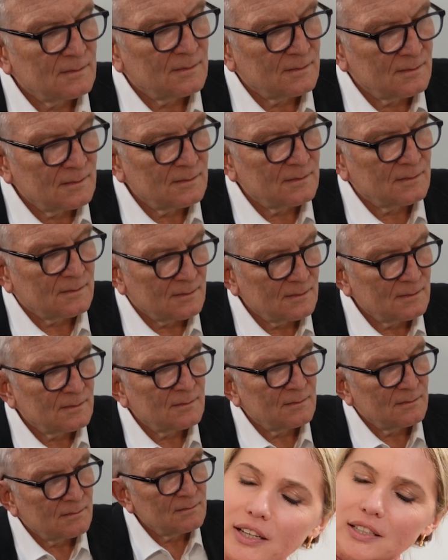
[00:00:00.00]
difficult
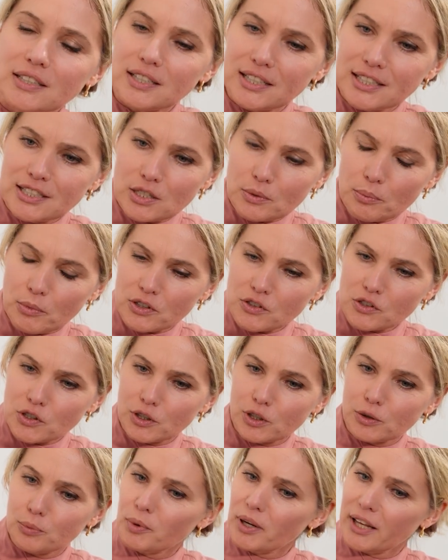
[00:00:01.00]
to find the
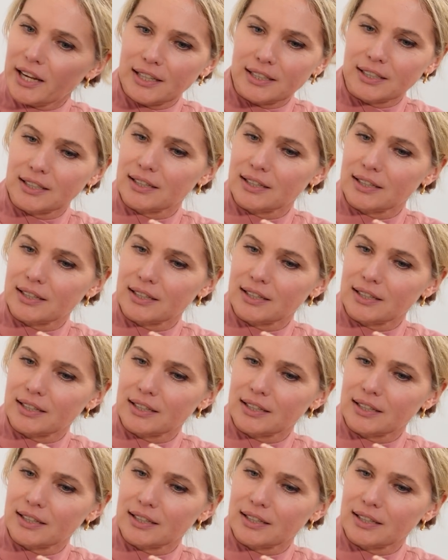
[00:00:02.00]
intermuscular plane,